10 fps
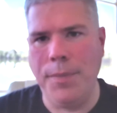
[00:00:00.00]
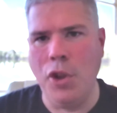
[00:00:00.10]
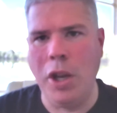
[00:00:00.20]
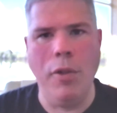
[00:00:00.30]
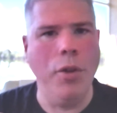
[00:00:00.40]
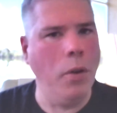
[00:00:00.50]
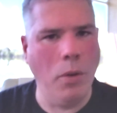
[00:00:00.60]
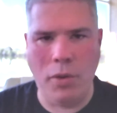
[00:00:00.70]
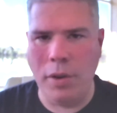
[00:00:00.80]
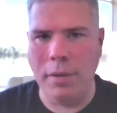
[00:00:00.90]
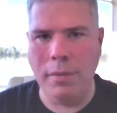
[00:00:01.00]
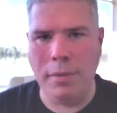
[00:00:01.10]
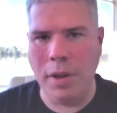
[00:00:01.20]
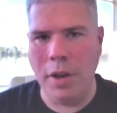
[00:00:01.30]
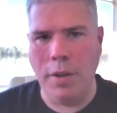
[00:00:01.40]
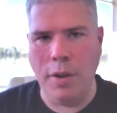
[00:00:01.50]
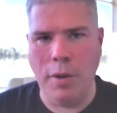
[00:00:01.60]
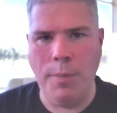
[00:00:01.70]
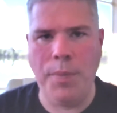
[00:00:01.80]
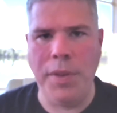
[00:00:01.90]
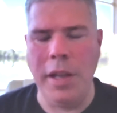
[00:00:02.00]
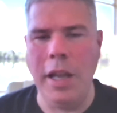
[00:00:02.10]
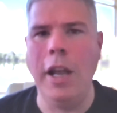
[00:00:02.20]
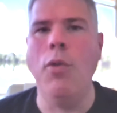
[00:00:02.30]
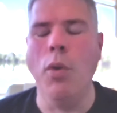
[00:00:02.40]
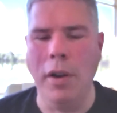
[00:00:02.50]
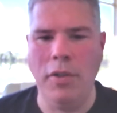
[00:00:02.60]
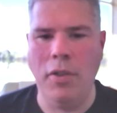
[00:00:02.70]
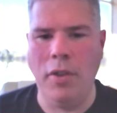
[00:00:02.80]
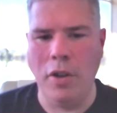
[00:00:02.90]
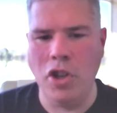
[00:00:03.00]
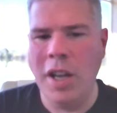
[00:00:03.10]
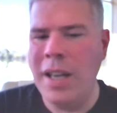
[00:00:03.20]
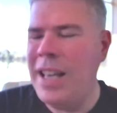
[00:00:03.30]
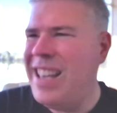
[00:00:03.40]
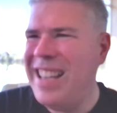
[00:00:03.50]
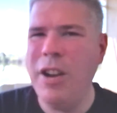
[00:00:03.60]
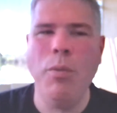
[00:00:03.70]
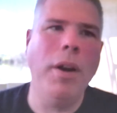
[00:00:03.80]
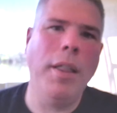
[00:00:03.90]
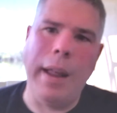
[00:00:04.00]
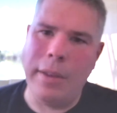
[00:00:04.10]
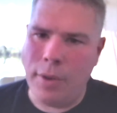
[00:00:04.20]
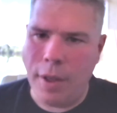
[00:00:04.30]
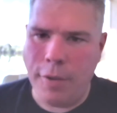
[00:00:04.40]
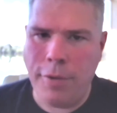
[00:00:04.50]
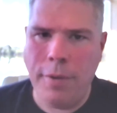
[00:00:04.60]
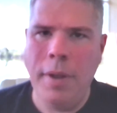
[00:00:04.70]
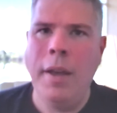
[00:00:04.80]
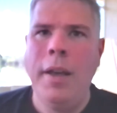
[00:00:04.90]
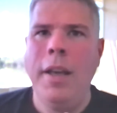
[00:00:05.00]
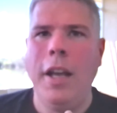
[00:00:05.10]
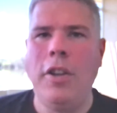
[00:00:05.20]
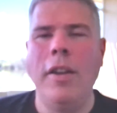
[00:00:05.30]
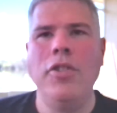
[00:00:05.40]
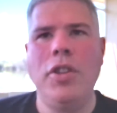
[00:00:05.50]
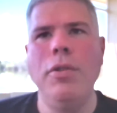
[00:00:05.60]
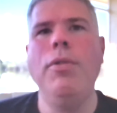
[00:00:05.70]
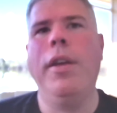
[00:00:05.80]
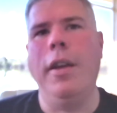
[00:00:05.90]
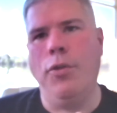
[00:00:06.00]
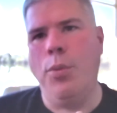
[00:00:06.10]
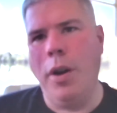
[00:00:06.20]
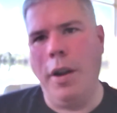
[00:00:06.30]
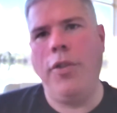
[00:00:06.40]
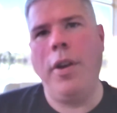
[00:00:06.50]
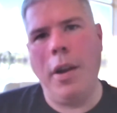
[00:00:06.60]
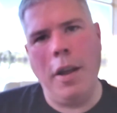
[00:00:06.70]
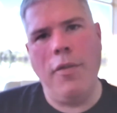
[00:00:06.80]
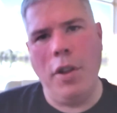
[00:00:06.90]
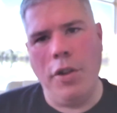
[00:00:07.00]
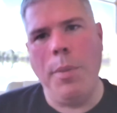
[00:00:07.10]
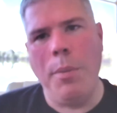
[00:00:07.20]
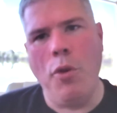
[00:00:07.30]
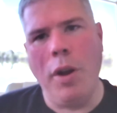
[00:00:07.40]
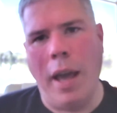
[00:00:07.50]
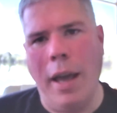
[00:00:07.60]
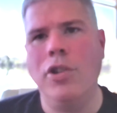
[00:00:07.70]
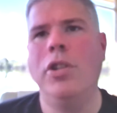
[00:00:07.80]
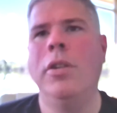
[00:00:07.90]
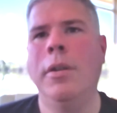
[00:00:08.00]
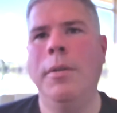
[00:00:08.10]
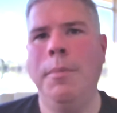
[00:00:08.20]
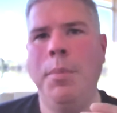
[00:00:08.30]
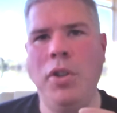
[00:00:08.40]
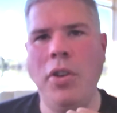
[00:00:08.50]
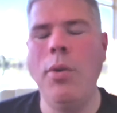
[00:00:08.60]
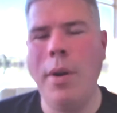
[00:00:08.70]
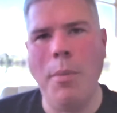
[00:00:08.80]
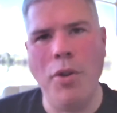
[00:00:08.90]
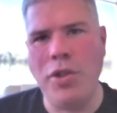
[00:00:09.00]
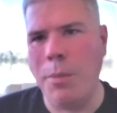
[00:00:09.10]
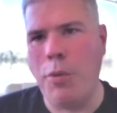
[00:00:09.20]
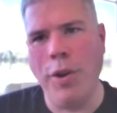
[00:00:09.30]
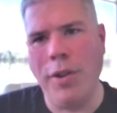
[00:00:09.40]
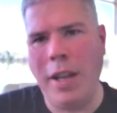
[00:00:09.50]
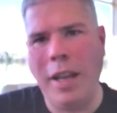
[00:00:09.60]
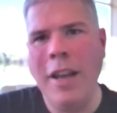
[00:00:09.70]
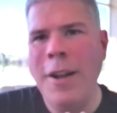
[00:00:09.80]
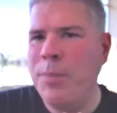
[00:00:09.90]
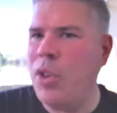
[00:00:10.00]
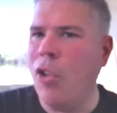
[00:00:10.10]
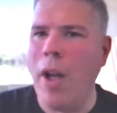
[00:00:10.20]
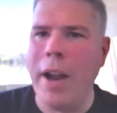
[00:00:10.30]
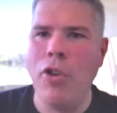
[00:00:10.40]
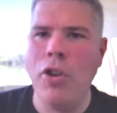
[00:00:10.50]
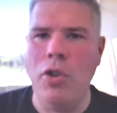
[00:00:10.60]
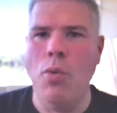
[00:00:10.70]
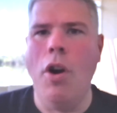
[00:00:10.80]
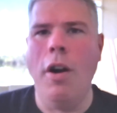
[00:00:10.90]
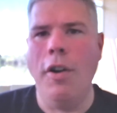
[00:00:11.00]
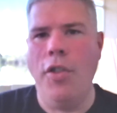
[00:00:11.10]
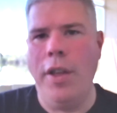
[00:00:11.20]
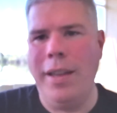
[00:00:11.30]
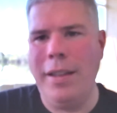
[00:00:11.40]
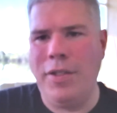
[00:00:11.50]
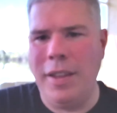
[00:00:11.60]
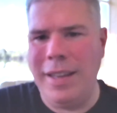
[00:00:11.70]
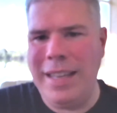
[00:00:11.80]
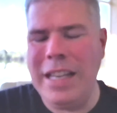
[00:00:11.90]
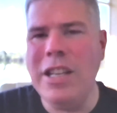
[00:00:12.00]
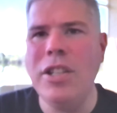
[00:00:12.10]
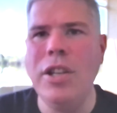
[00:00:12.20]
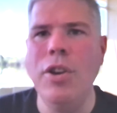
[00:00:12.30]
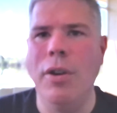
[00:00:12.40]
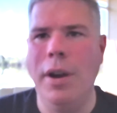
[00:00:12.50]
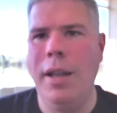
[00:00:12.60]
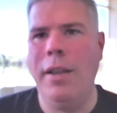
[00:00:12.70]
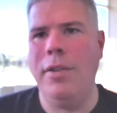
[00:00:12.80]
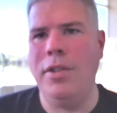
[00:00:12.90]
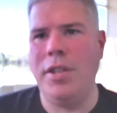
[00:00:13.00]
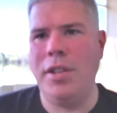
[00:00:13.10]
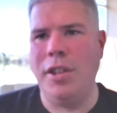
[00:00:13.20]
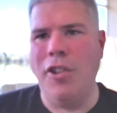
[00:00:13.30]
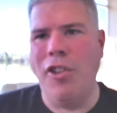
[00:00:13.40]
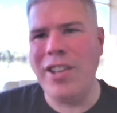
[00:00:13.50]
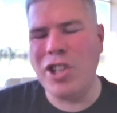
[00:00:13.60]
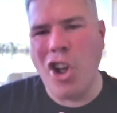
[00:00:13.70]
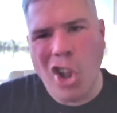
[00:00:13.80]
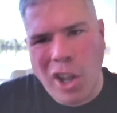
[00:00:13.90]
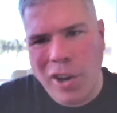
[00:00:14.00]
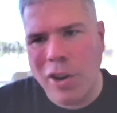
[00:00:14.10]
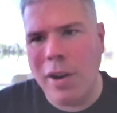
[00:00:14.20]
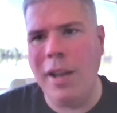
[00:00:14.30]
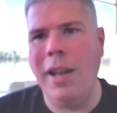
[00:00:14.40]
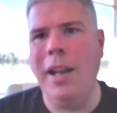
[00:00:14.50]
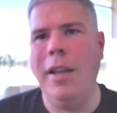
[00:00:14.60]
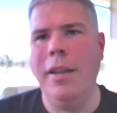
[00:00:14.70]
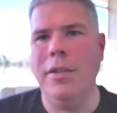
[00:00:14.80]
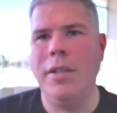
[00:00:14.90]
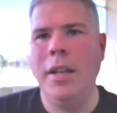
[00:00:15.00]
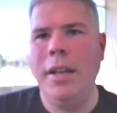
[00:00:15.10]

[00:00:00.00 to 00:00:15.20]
looky-loos and the inquiries and such. Get rid of that stuff. It does 2 things. One, it's going to give you a little bit more cash. But 2, and most importantly, the lighter you are, the easier it is, the less cluttered it is